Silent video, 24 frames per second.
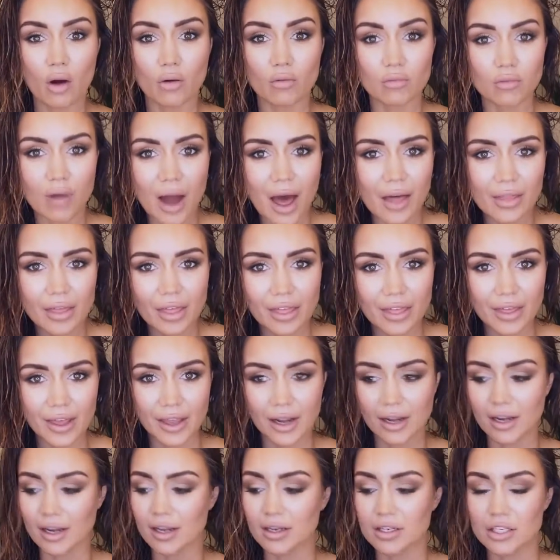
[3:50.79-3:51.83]
rather
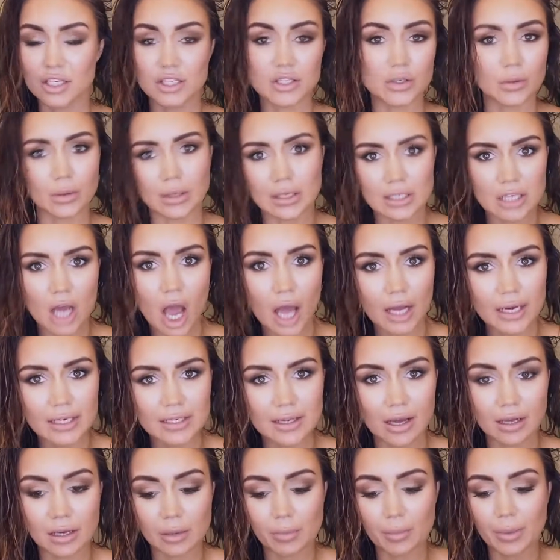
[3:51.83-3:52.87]
than just doing a tiny,
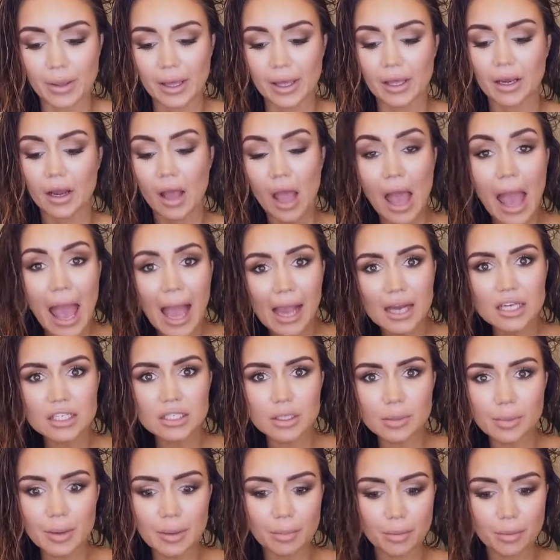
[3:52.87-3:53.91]
tiny bit,
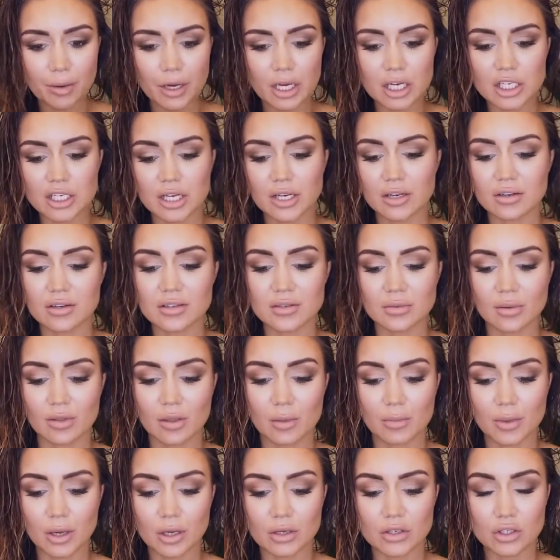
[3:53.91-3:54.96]
actually be pretty generous with
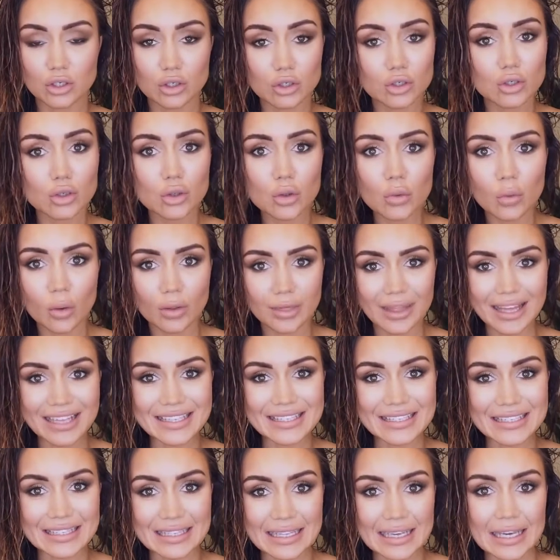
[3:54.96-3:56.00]
it, because you do want that
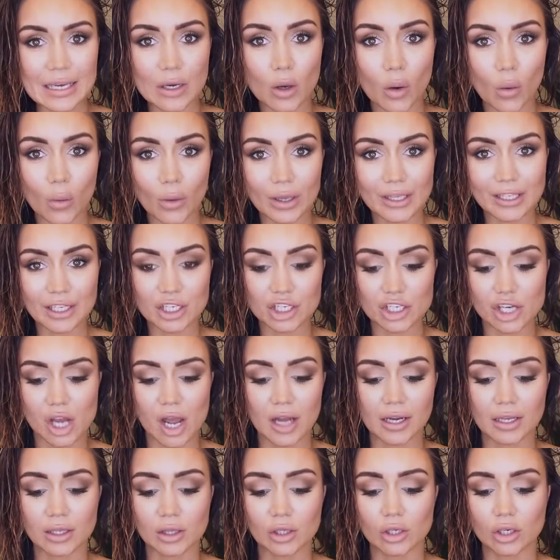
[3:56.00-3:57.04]
sleek, oily,
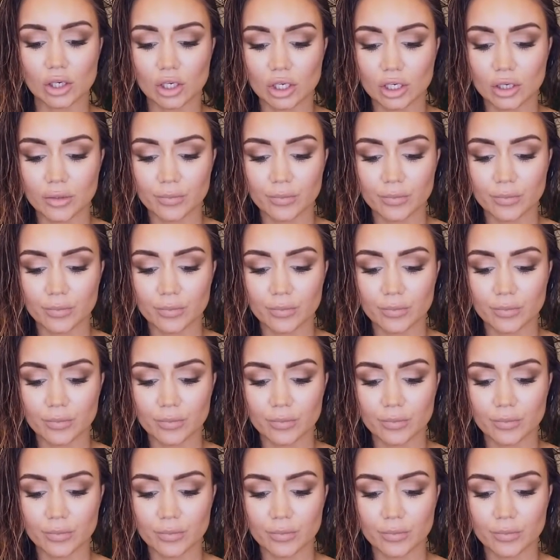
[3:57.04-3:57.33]
shiny look.